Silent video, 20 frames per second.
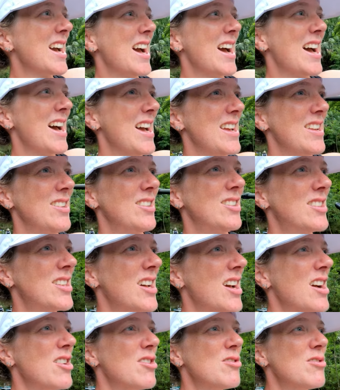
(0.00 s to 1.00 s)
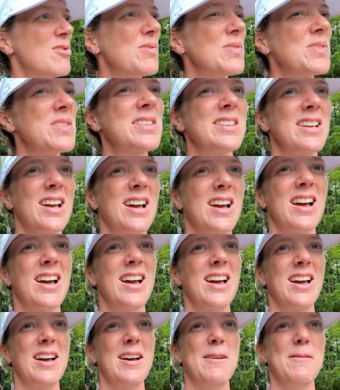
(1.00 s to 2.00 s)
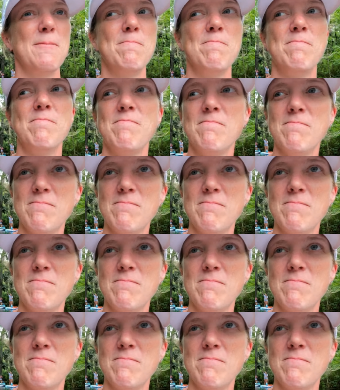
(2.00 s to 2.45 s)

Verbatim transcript: and turtles um,